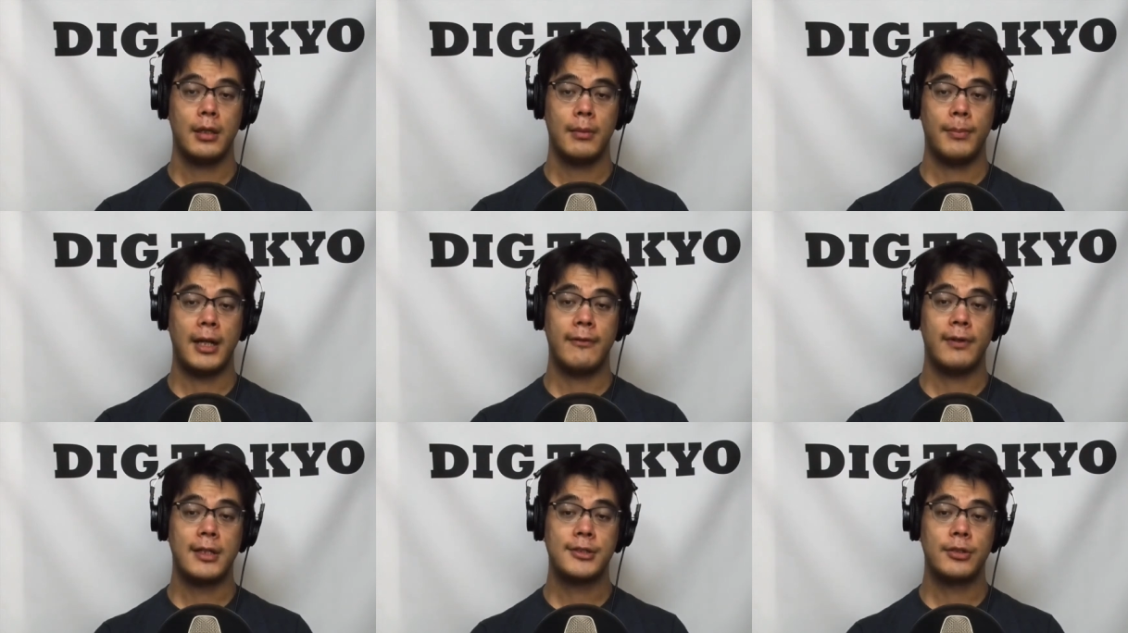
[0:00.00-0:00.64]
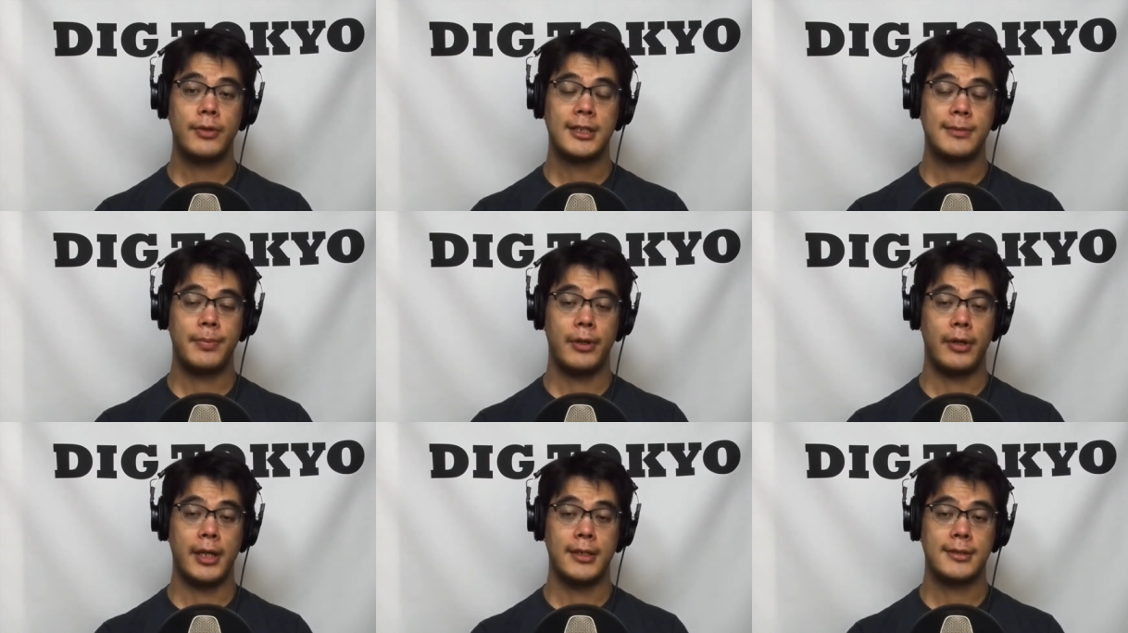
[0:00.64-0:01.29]
but I've also
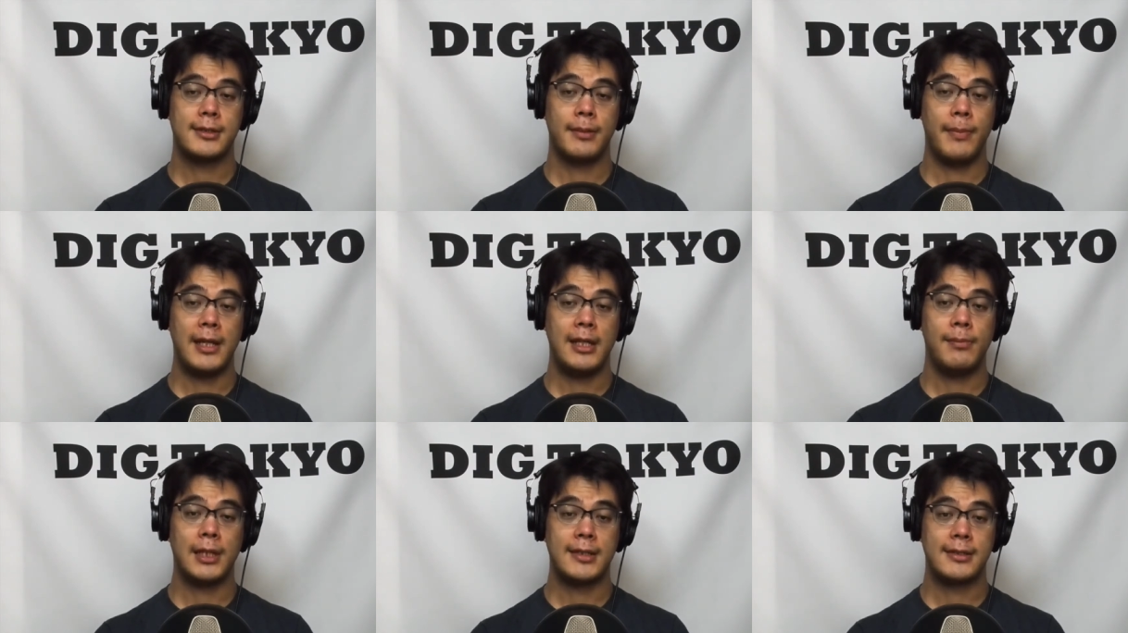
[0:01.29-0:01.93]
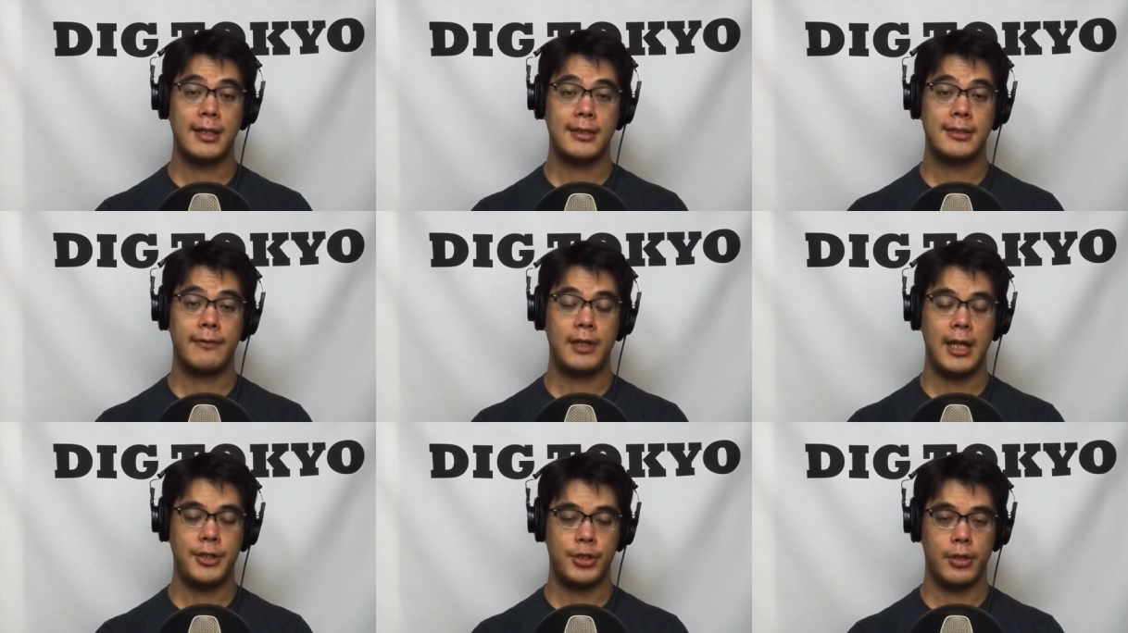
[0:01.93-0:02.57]
experienced the many blessings of
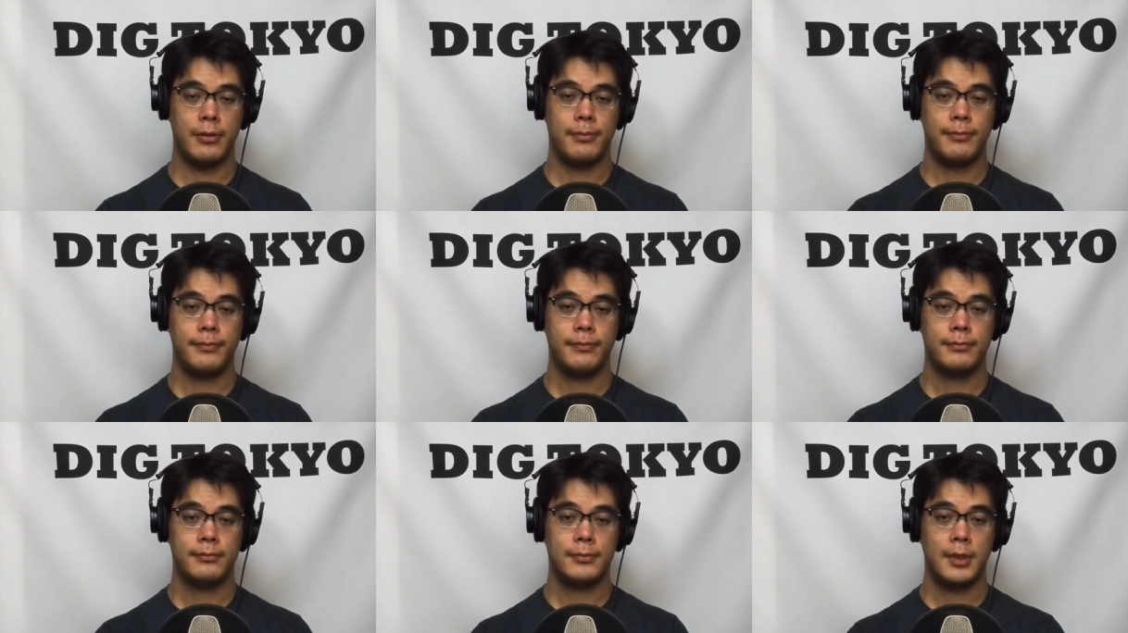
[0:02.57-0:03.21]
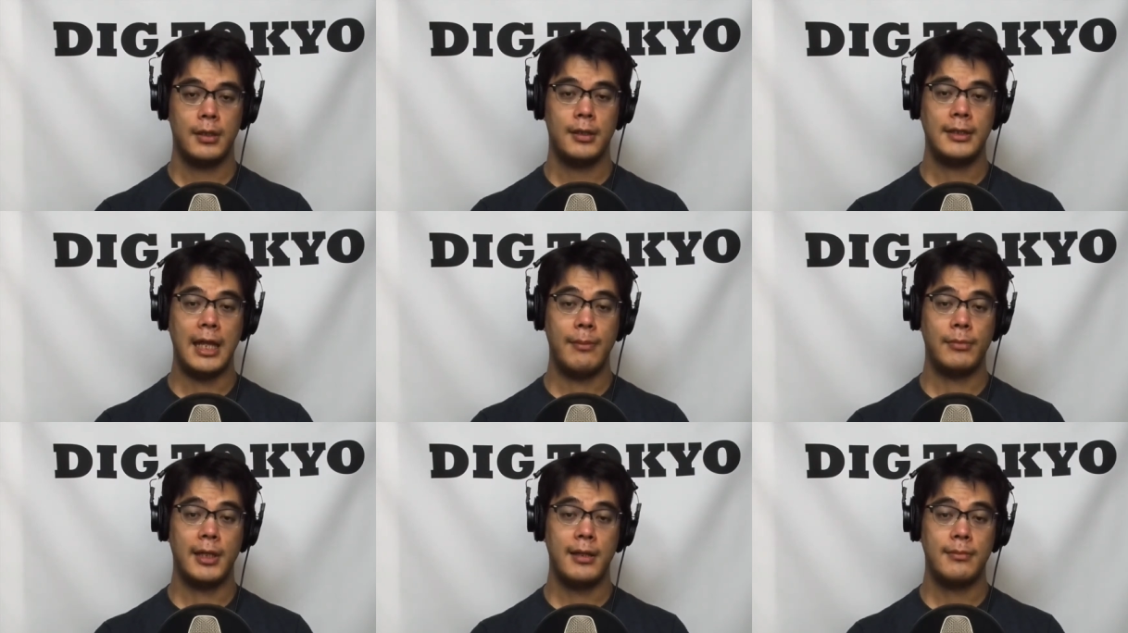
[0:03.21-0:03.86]
nature,
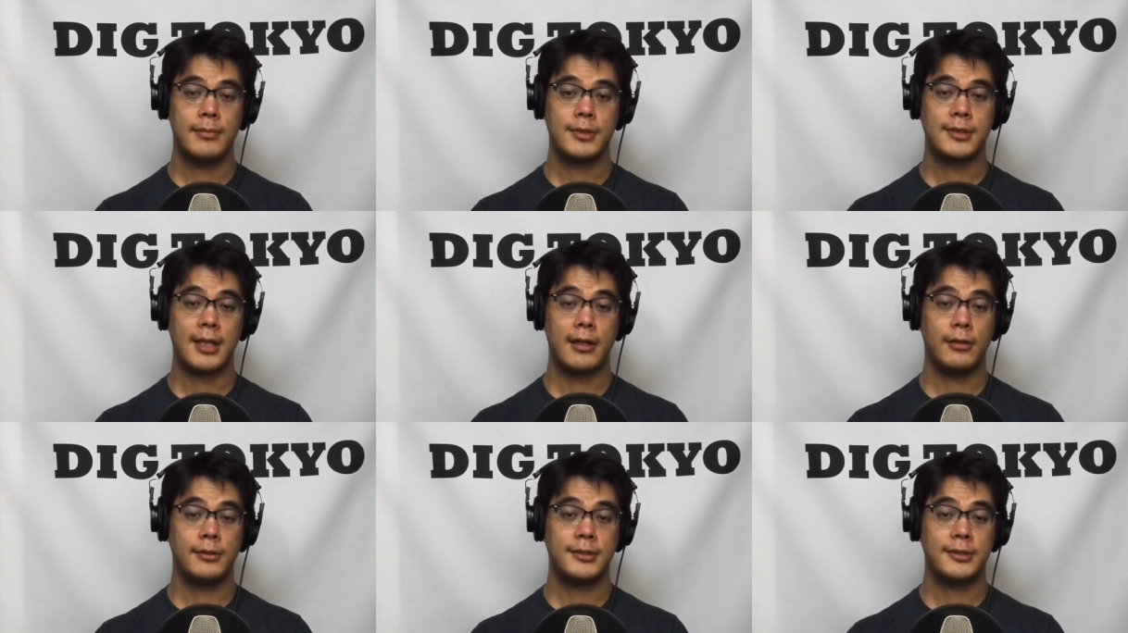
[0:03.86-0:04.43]
namely subtle